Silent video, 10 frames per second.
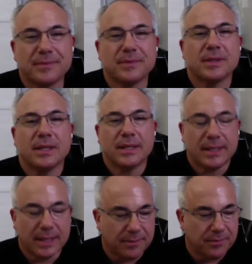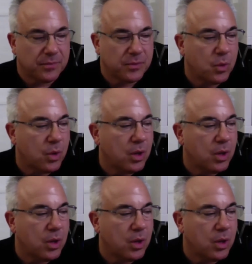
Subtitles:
It's on loop. Yep. Thank you.